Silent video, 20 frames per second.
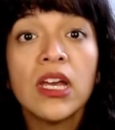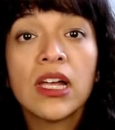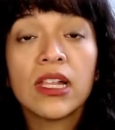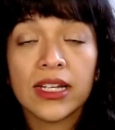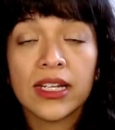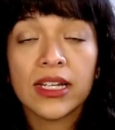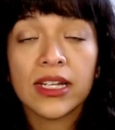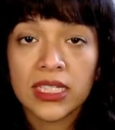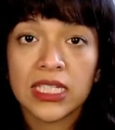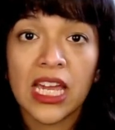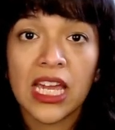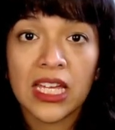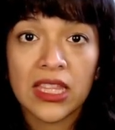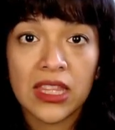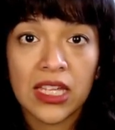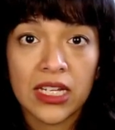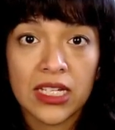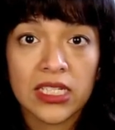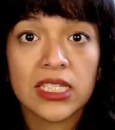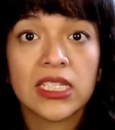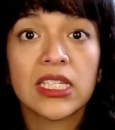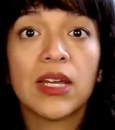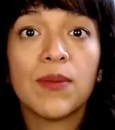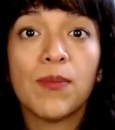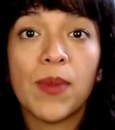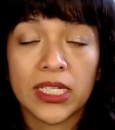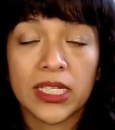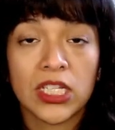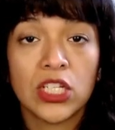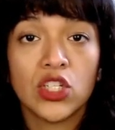Let's take this
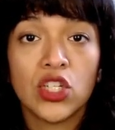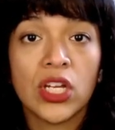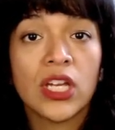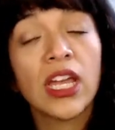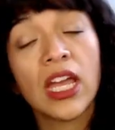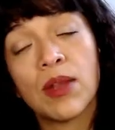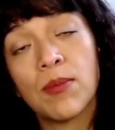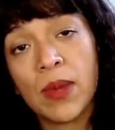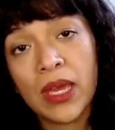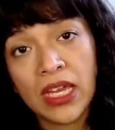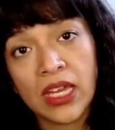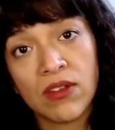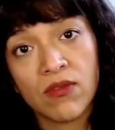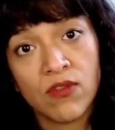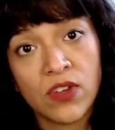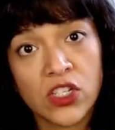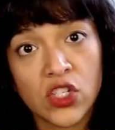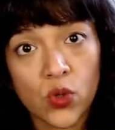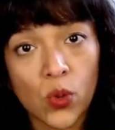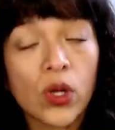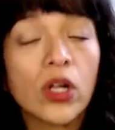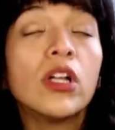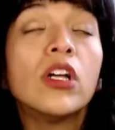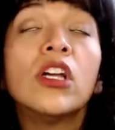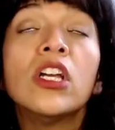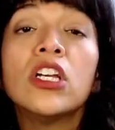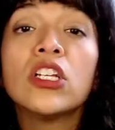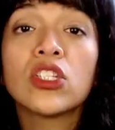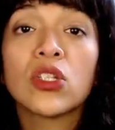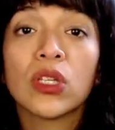messaging and make it visual.
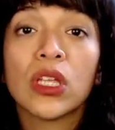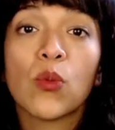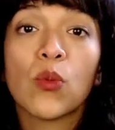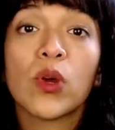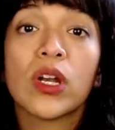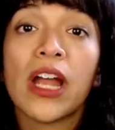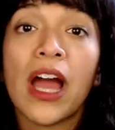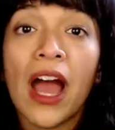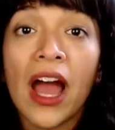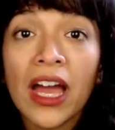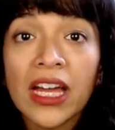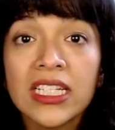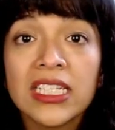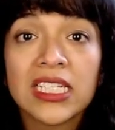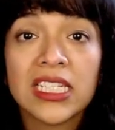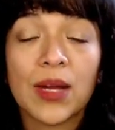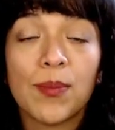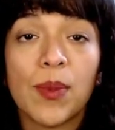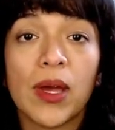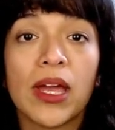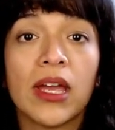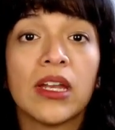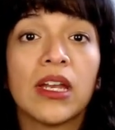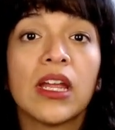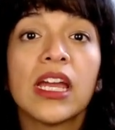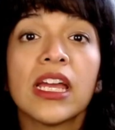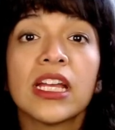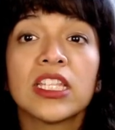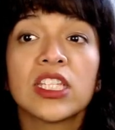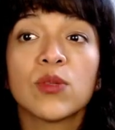So then when I step in,
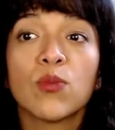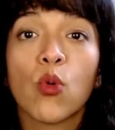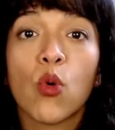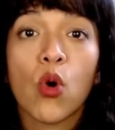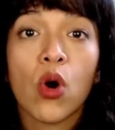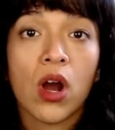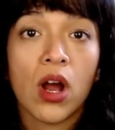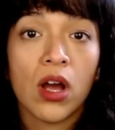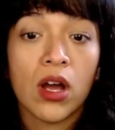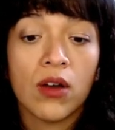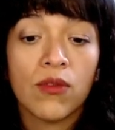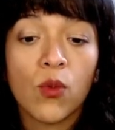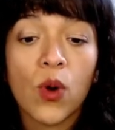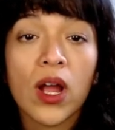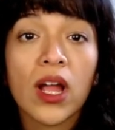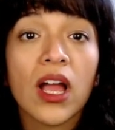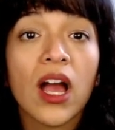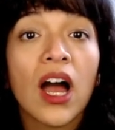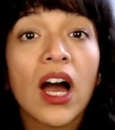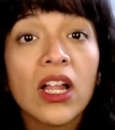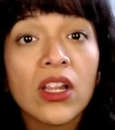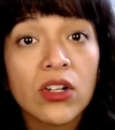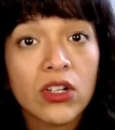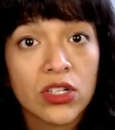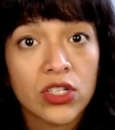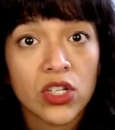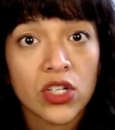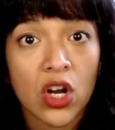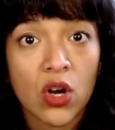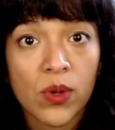it's more of what
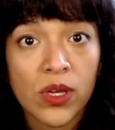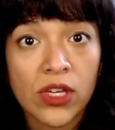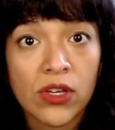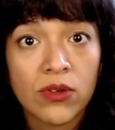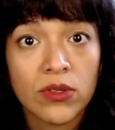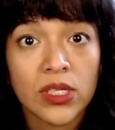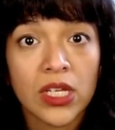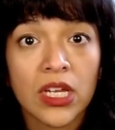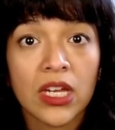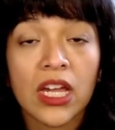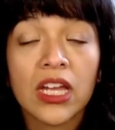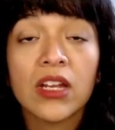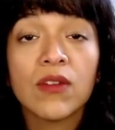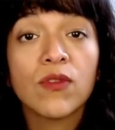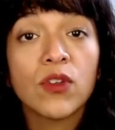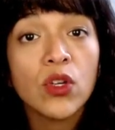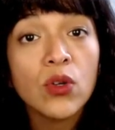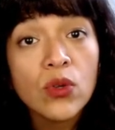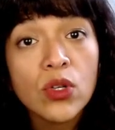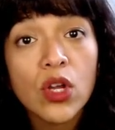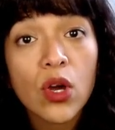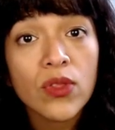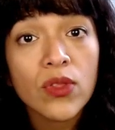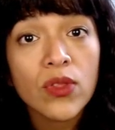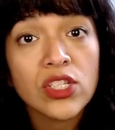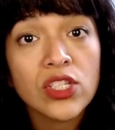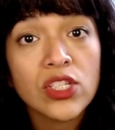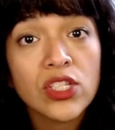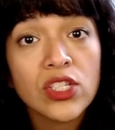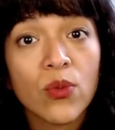colors are we using? And if you know
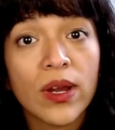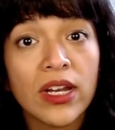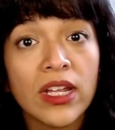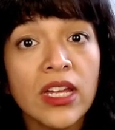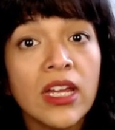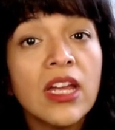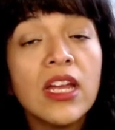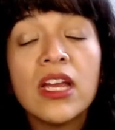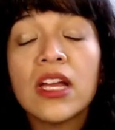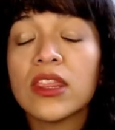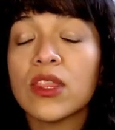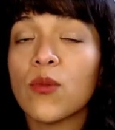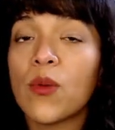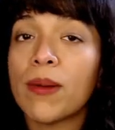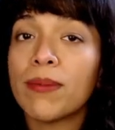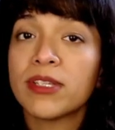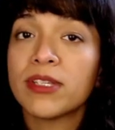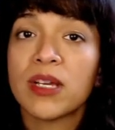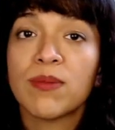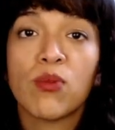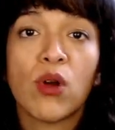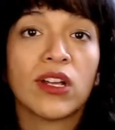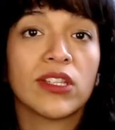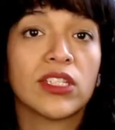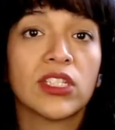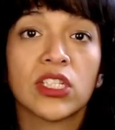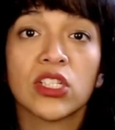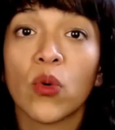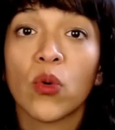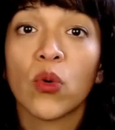this already, the website process
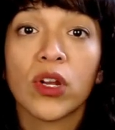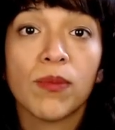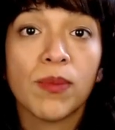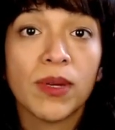is going to be